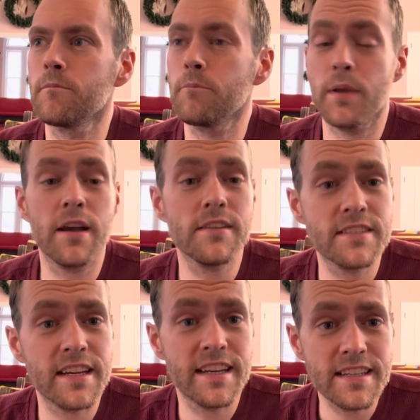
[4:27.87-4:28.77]
because
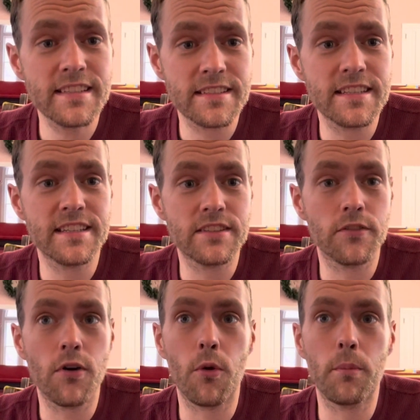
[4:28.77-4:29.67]
it is a season
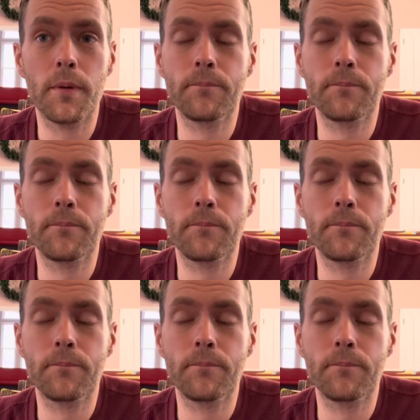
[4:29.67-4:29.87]
of hope.